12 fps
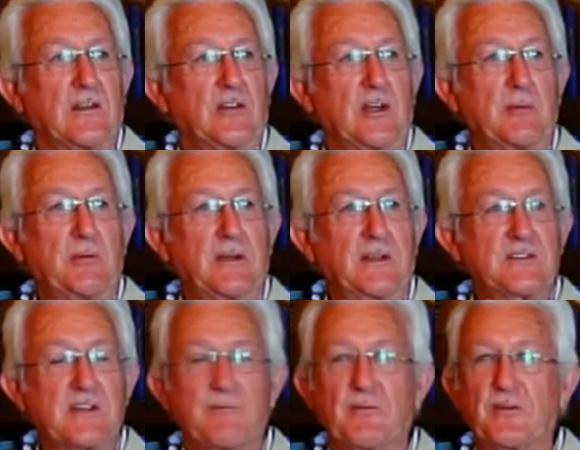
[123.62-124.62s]
there being
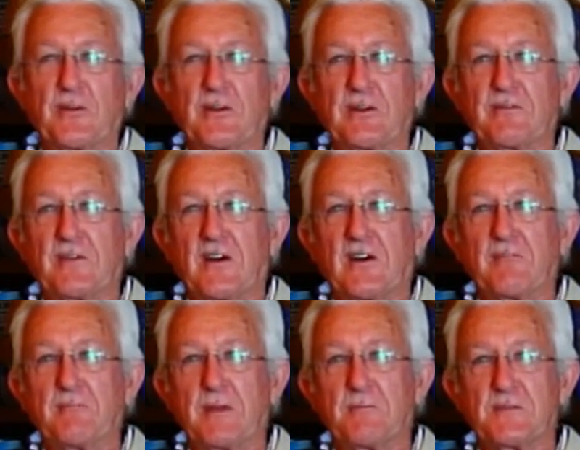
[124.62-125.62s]
some
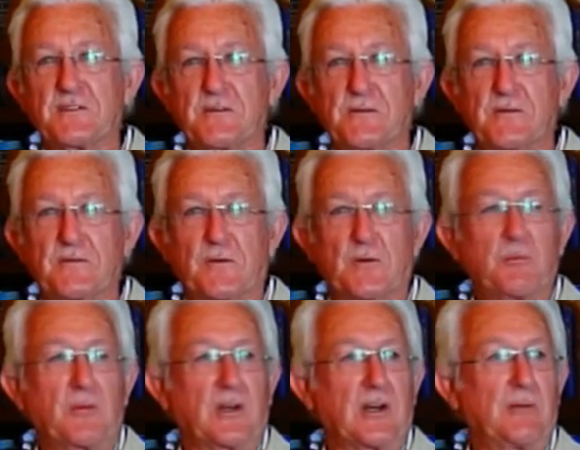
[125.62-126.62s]
35 members of the
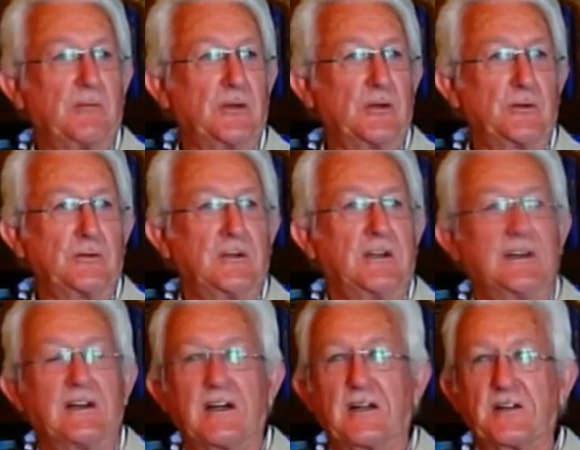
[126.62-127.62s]
Reform Club who
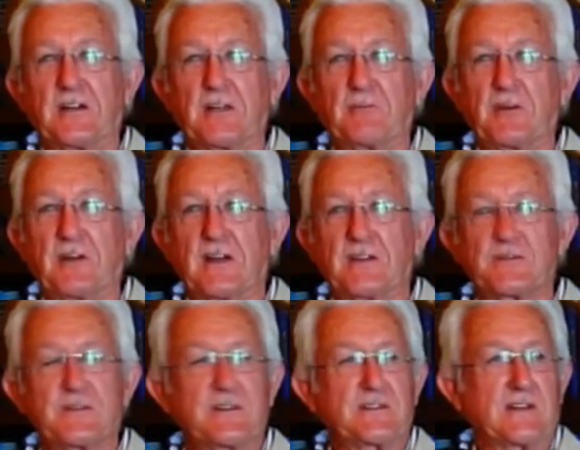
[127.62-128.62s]
are named in our
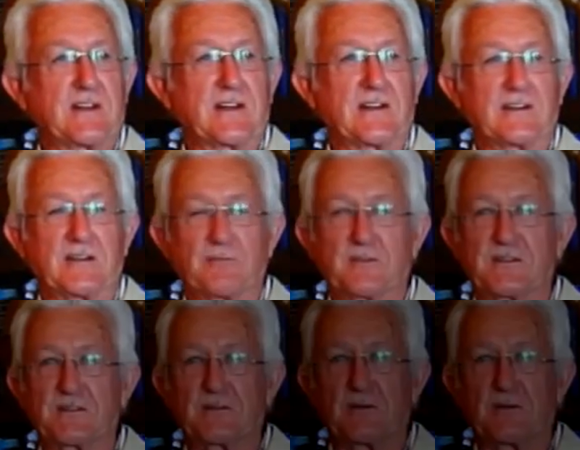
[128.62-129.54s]
streets in Adelaide, which is